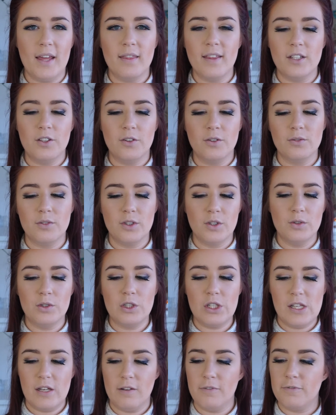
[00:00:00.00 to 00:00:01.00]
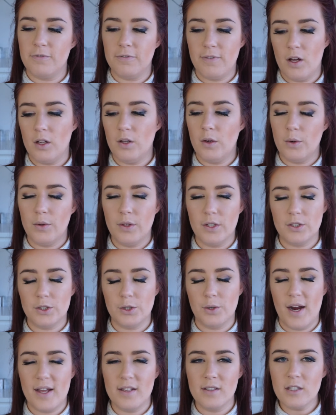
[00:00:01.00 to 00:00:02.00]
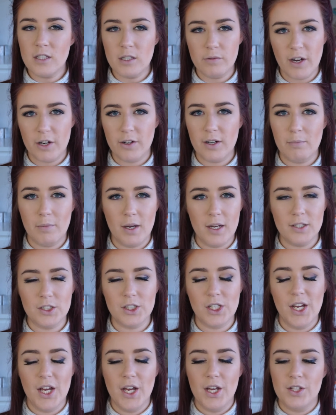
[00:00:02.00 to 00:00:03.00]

They don't usually follow the trends very much,